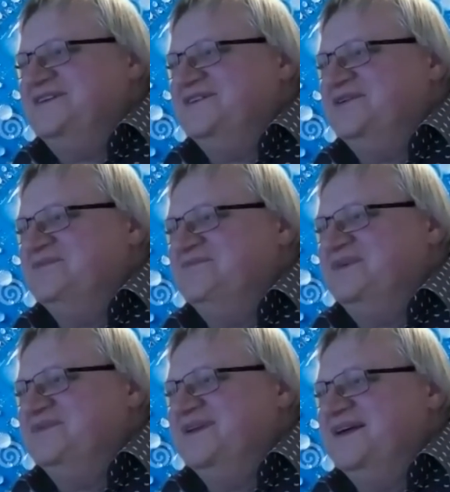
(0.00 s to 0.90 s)
People
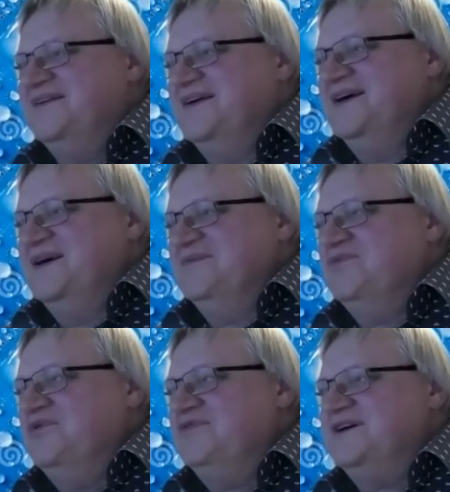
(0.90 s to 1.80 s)
are
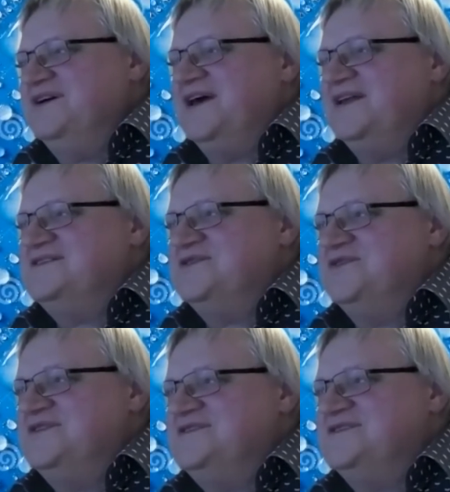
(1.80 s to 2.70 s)
moving ahead, so
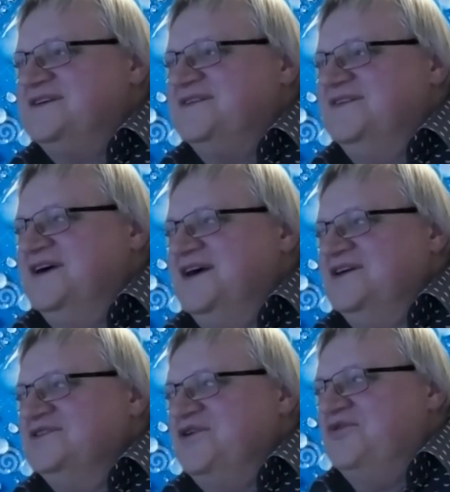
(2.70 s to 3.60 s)
it's
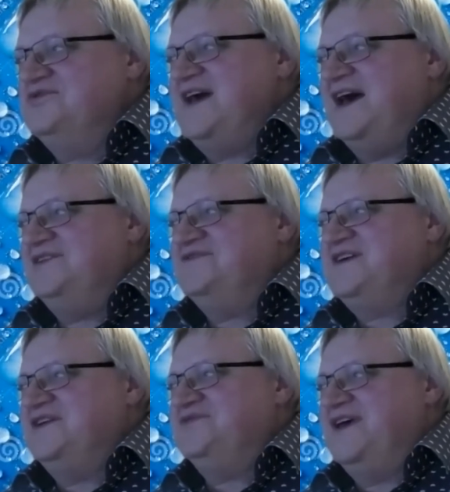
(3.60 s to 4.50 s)
no sign of
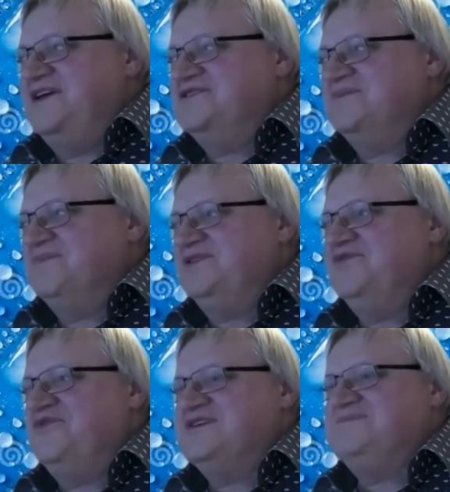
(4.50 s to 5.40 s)
saturation. But
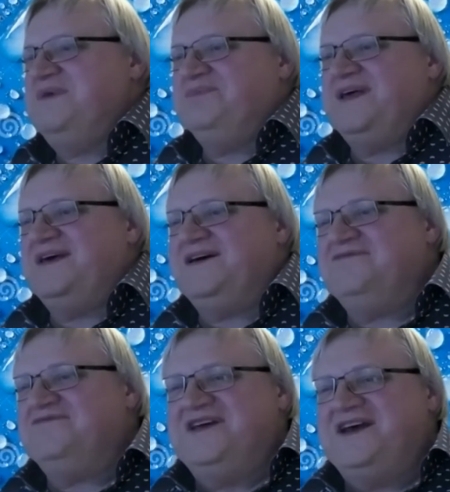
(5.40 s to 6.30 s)
of course, people like
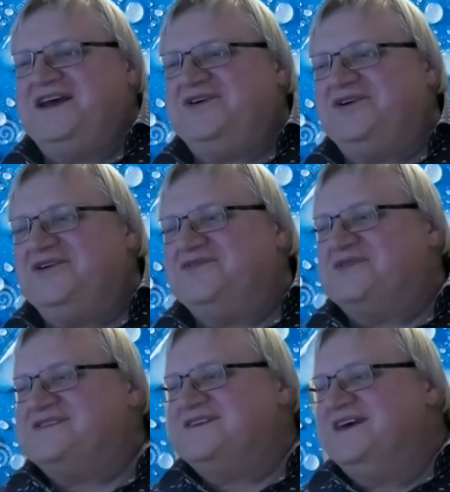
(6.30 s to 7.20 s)
Federico, of
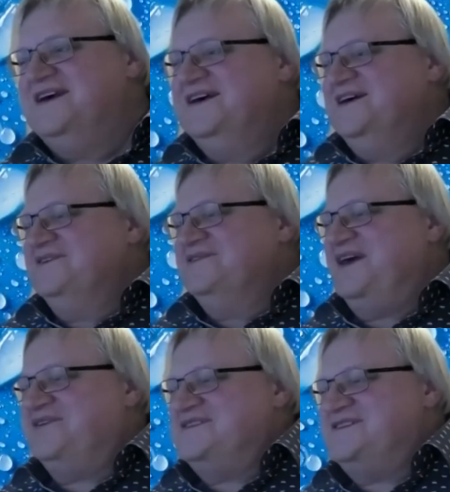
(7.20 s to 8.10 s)
course, they
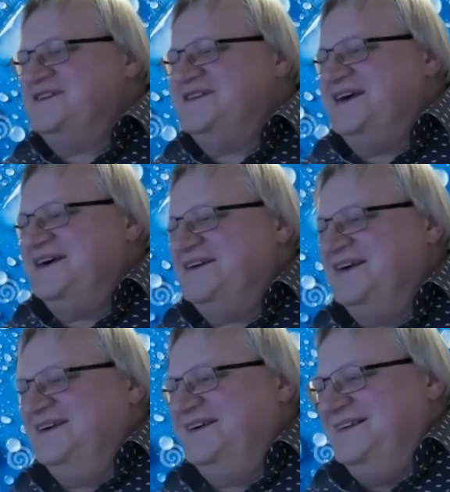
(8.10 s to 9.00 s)
consider
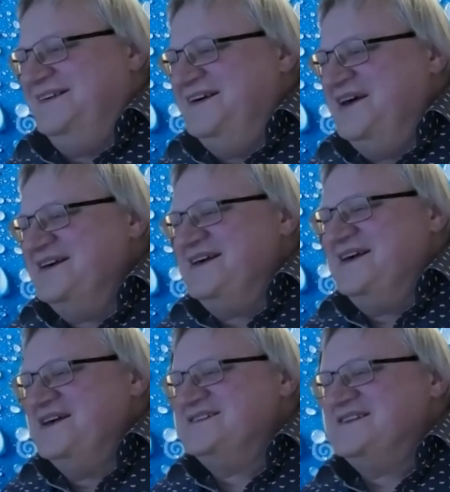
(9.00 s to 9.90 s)

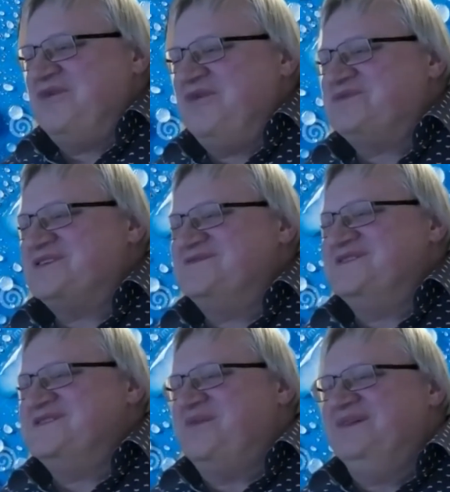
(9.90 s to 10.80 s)
some options
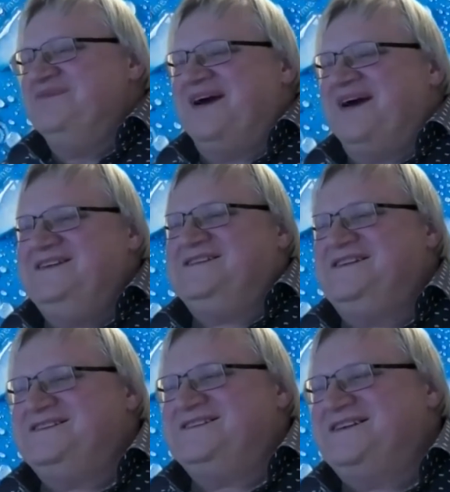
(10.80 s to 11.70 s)
with Nobel
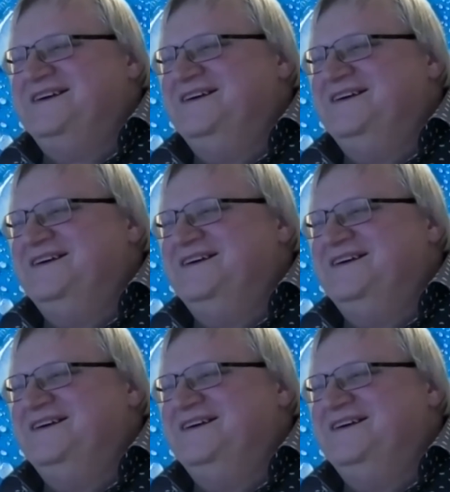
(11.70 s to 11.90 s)
Prizes.